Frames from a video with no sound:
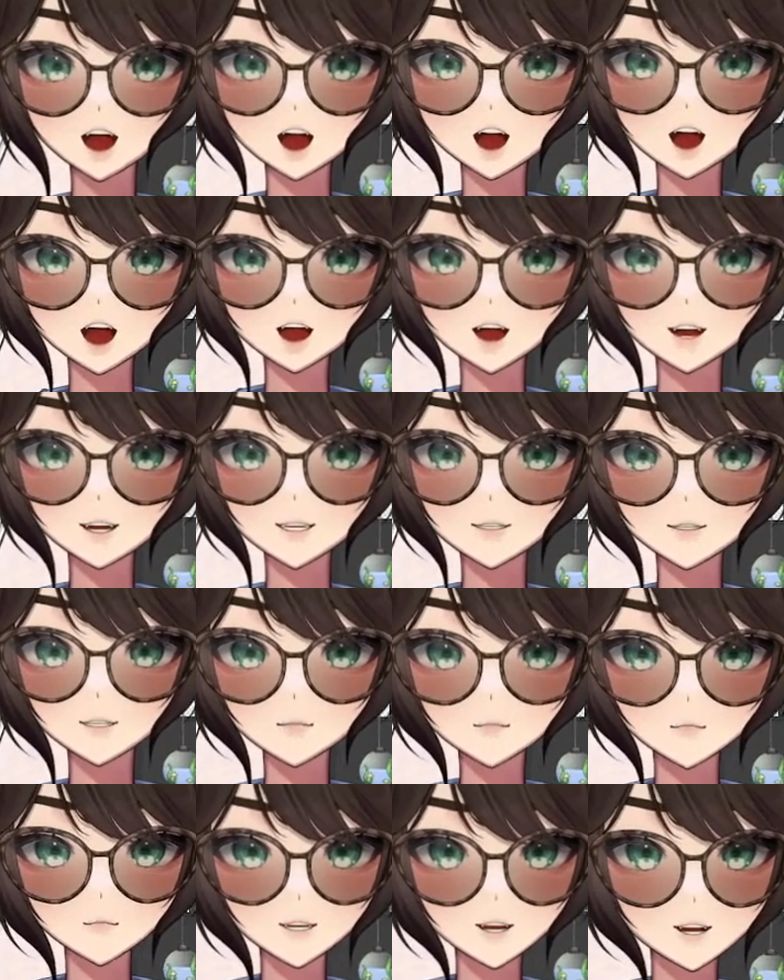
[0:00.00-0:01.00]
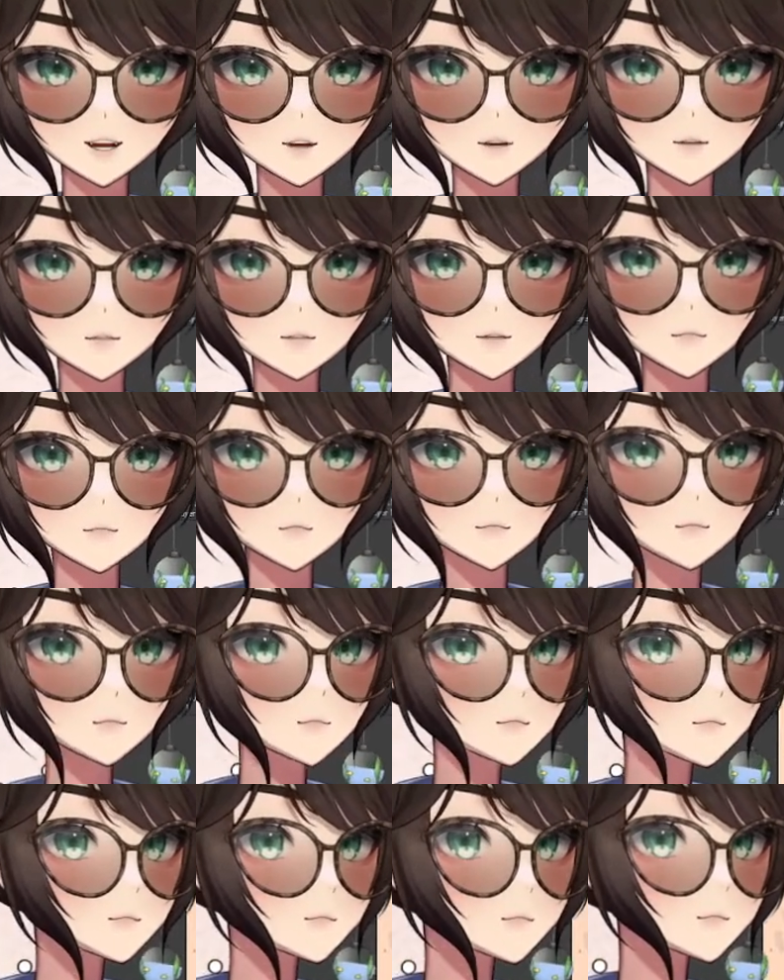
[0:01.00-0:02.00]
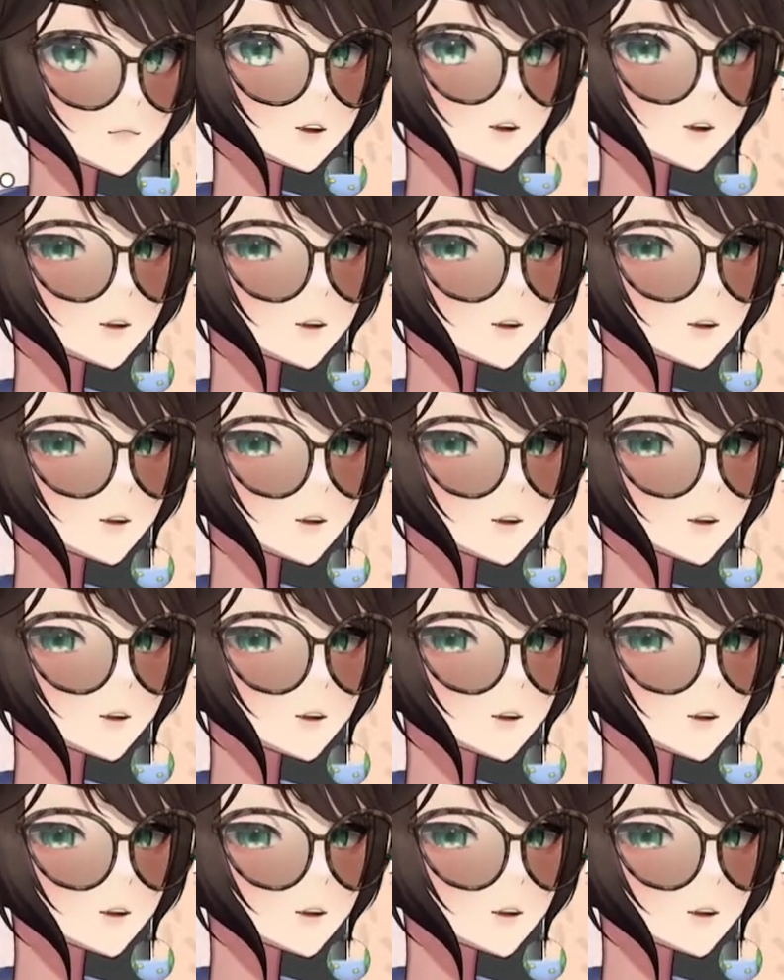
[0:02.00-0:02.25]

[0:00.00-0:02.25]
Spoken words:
Oh, there's a butt on that one. Oh, there's a